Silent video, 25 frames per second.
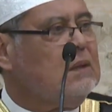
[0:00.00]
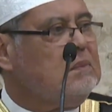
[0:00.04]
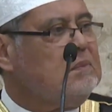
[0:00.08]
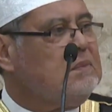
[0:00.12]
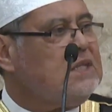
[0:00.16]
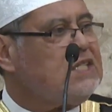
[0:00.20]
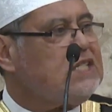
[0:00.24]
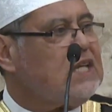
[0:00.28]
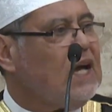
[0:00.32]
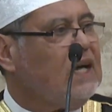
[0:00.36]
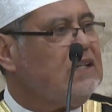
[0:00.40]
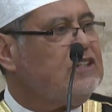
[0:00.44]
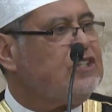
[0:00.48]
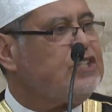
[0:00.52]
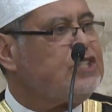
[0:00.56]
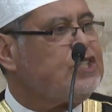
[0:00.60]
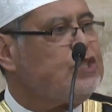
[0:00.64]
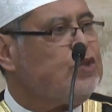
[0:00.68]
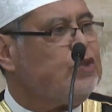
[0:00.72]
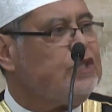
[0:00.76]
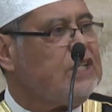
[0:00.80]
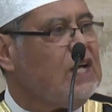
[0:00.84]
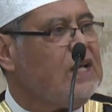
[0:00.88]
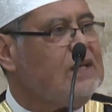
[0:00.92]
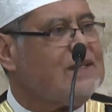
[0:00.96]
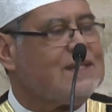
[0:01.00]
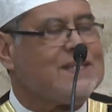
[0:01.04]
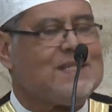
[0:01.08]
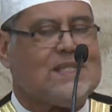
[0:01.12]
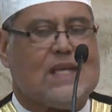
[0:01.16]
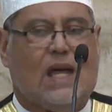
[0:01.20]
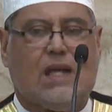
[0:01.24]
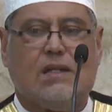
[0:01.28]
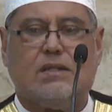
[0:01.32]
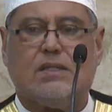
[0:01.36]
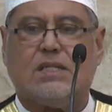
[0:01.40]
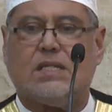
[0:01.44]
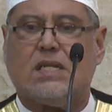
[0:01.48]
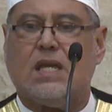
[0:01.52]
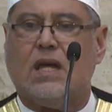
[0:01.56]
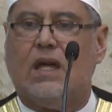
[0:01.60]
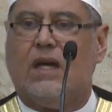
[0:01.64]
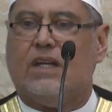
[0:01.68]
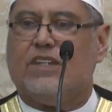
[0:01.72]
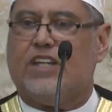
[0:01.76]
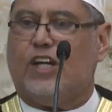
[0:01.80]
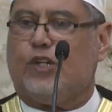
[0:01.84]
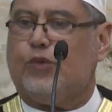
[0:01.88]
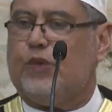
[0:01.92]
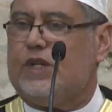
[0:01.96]
Misunderstood in a sense
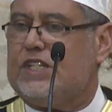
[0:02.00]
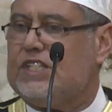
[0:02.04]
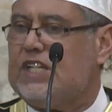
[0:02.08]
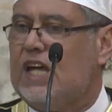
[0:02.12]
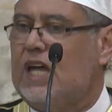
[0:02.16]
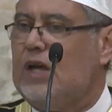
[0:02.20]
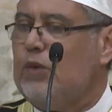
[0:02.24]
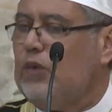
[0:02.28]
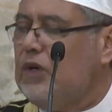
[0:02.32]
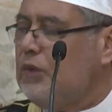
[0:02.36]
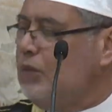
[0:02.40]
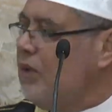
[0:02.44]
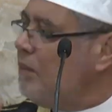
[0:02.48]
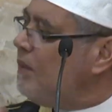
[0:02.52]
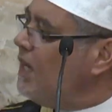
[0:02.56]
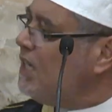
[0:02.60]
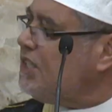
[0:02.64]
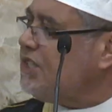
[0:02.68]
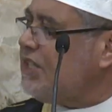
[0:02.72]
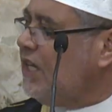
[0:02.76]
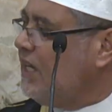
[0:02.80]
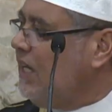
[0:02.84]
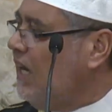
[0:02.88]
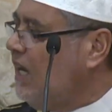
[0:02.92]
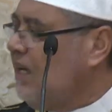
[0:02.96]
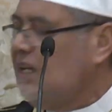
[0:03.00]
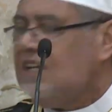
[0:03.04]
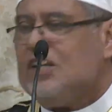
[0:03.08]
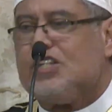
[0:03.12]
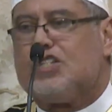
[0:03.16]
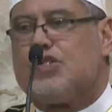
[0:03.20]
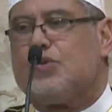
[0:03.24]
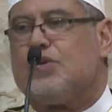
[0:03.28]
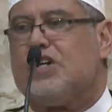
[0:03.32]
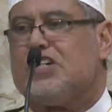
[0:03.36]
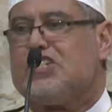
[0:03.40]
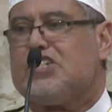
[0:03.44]
that we say when we make salah, it's